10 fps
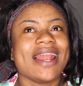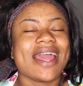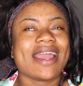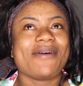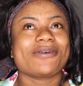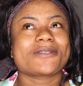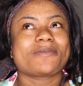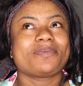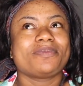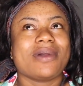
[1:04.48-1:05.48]
like I
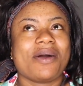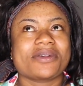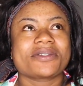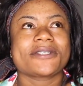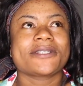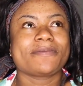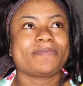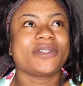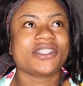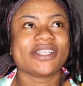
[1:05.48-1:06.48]
was
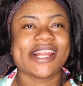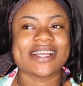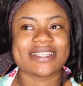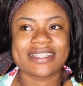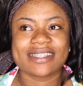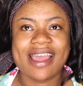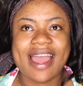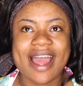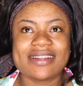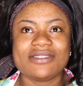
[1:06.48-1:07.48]
speechless.
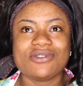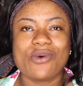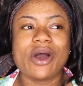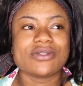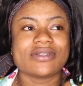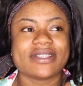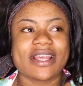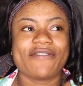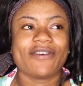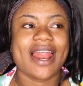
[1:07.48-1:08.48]
I didn't know what to
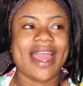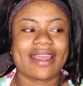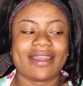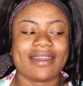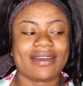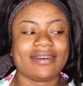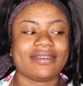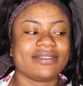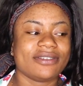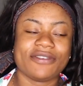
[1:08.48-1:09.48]
say for like
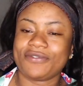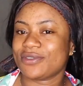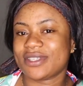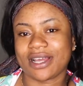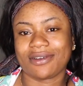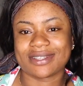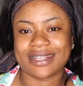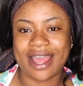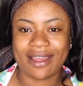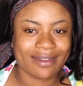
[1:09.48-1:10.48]
a few seconds.
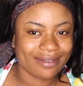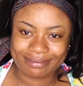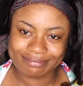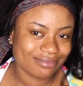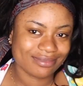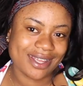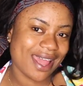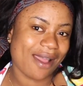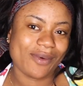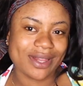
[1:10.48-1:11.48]
Like,
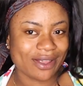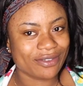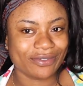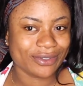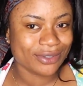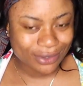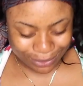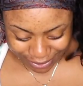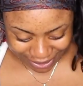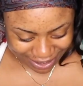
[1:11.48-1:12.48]
guy, what are you even
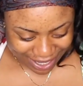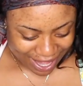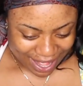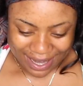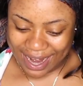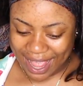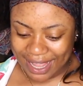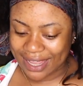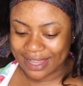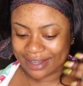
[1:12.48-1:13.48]
doing?
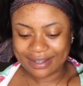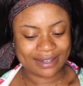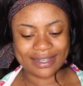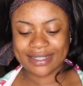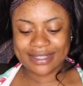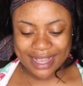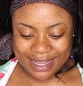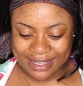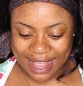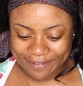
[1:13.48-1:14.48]
Like, he
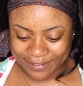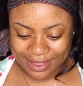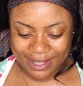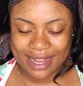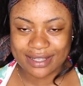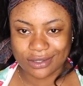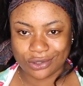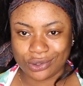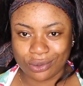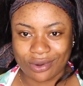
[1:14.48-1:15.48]
takes everything as a
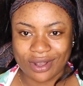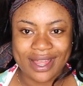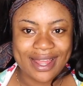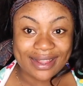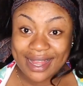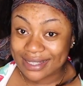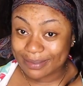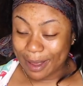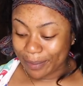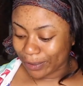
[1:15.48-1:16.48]
joke. That's
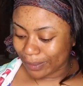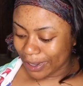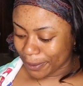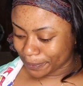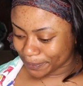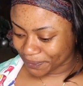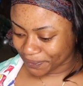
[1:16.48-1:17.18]
my problem.